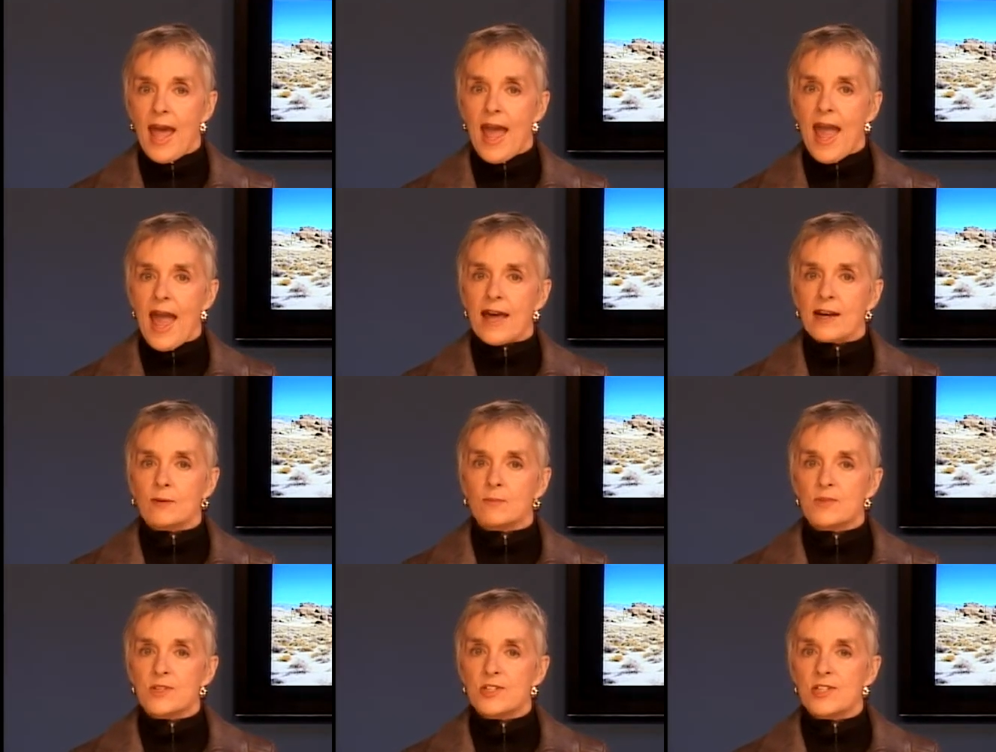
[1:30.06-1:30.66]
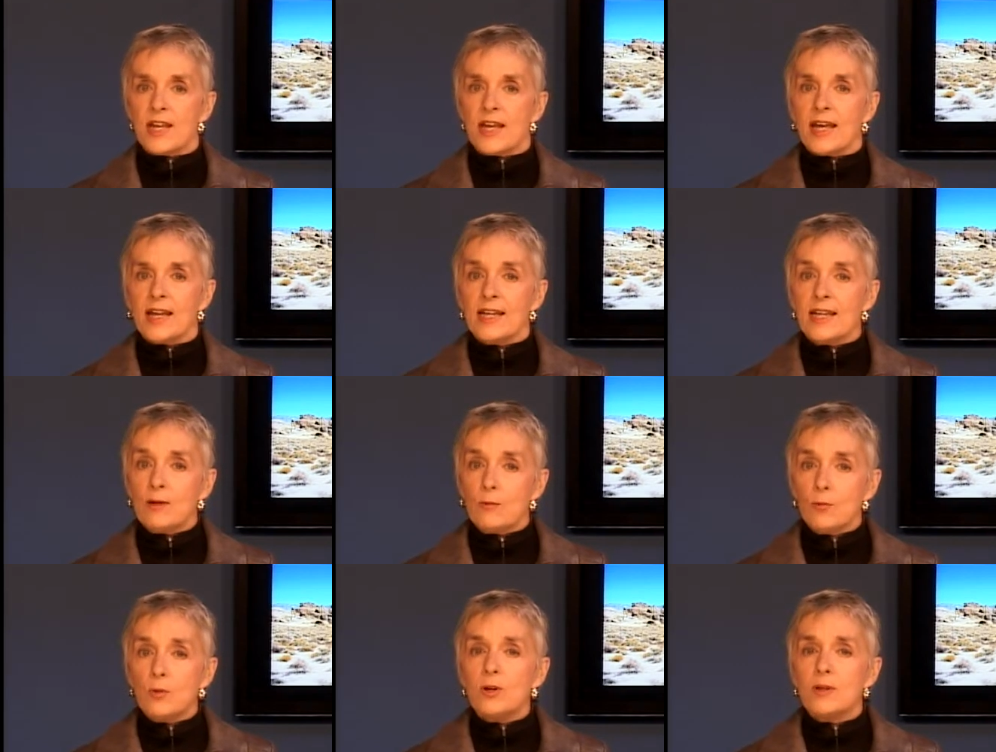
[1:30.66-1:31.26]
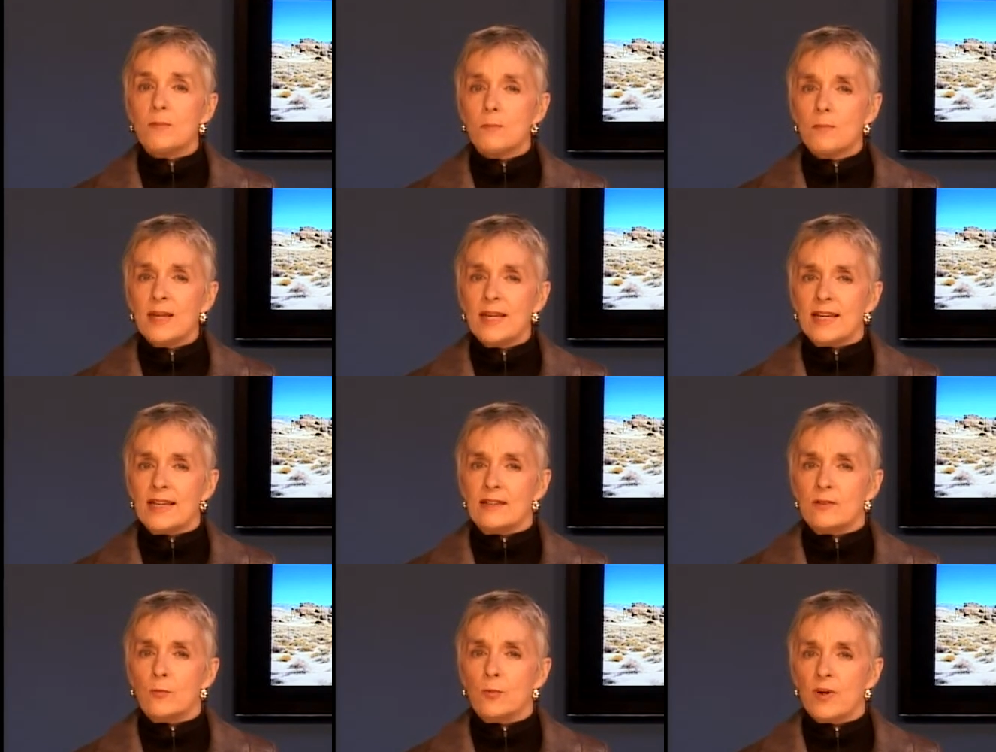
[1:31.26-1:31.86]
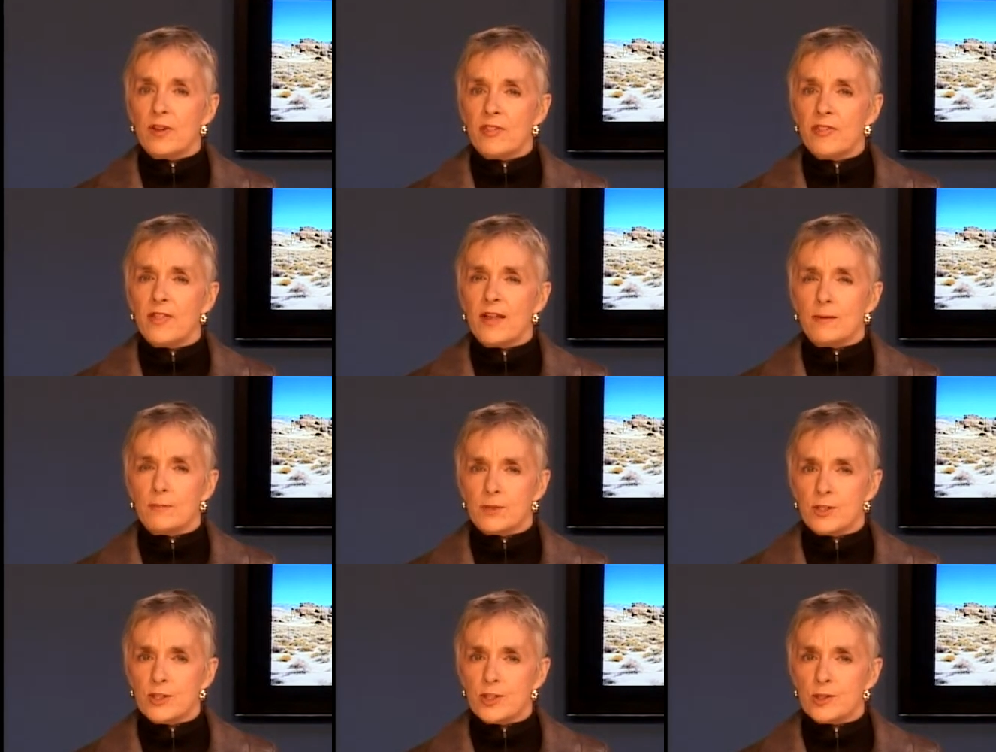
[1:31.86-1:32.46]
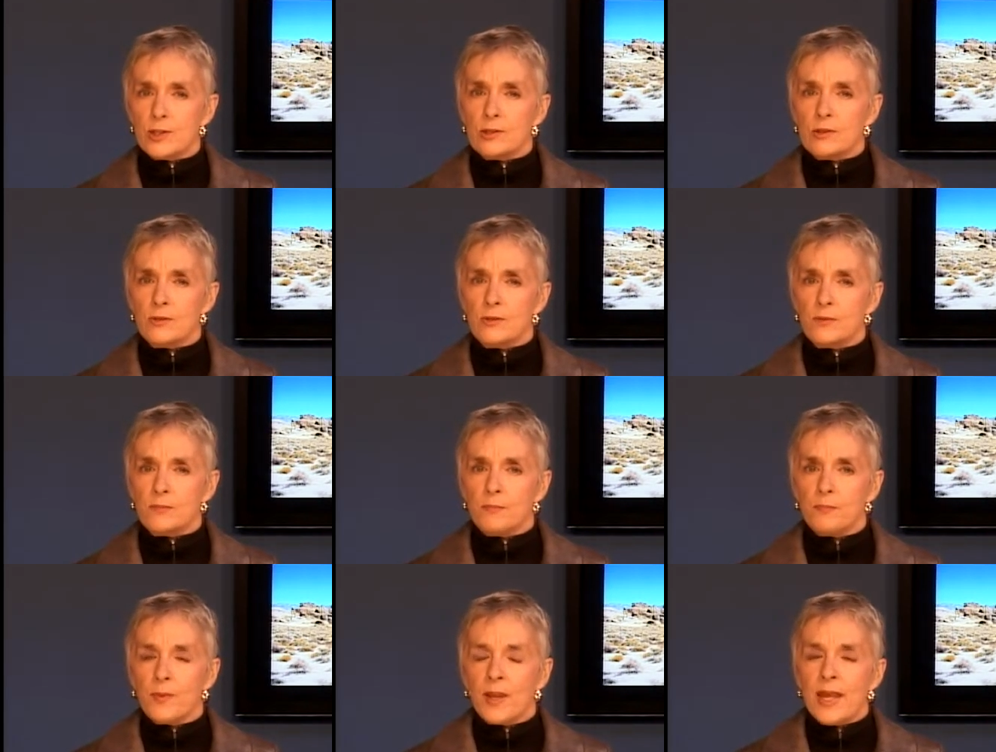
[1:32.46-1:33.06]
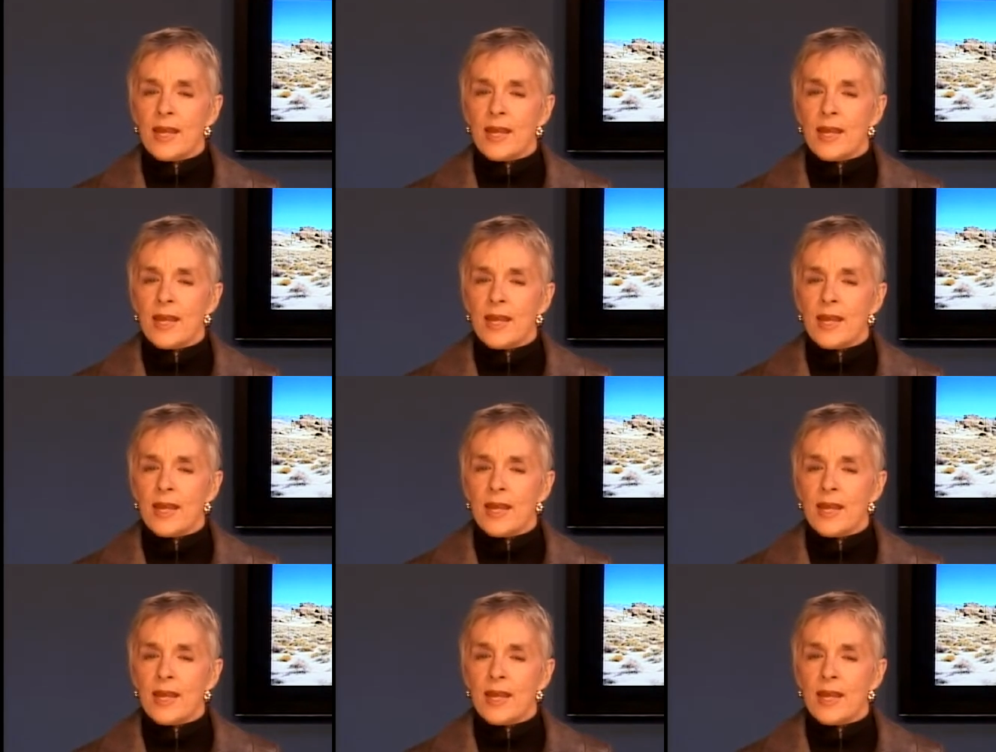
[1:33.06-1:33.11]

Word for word: Adams said he would meet with them soon.